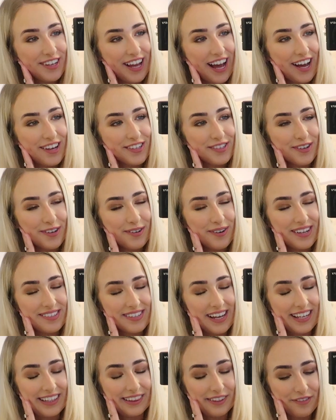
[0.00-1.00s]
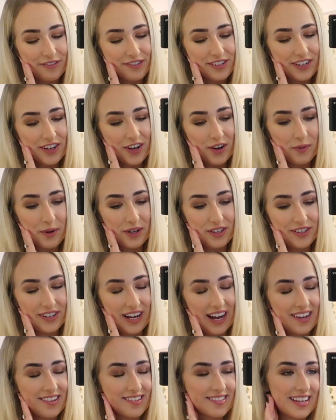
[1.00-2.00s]
yeah, as always, I'd love to know what you
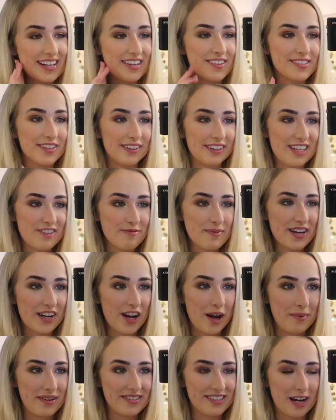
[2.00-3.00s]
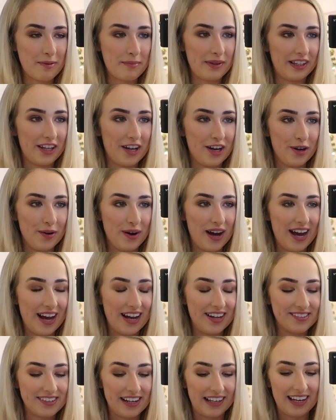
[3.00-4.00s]
guys think. So leave me a comment down below
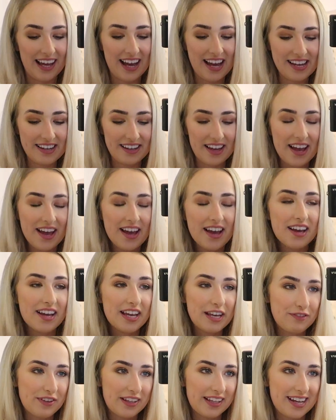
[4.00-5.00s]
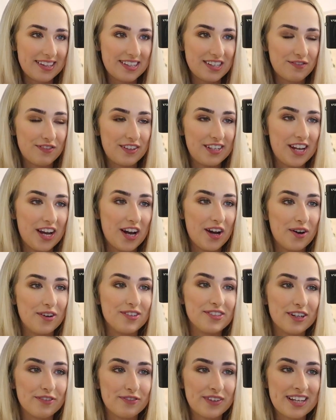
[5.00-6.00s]
and a like if you like this video.
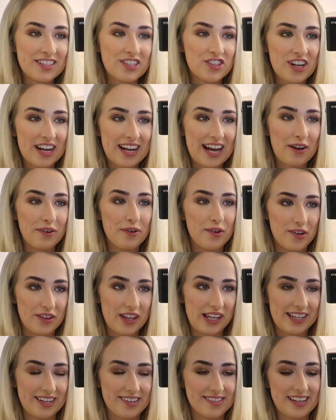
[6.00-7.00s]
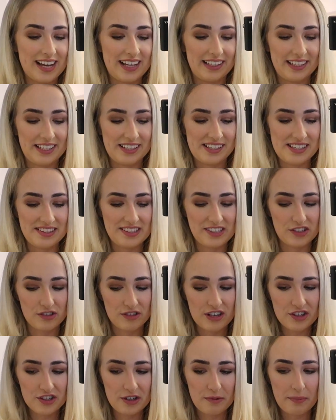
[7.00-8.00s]
Don't forget to check out all the links that I link in the
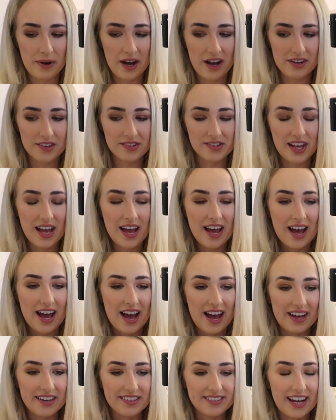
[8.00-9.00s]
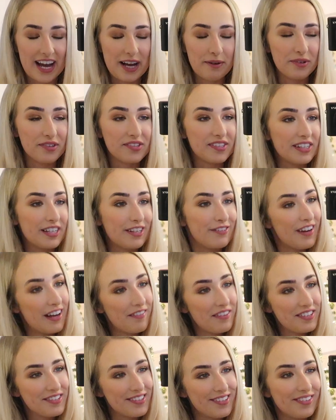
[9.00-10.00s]
description box and I will see you
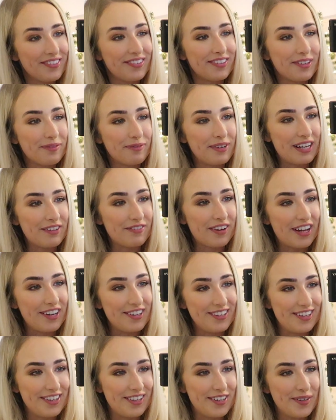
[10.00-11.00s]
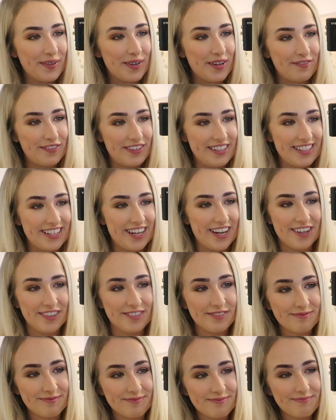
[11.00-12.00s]
very soon with a new video.
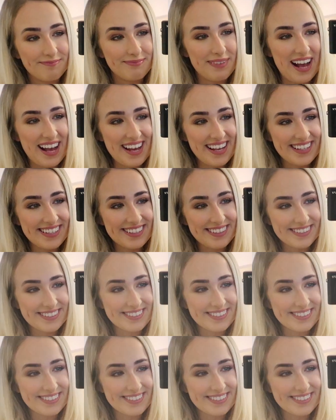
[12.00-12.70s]
Bye!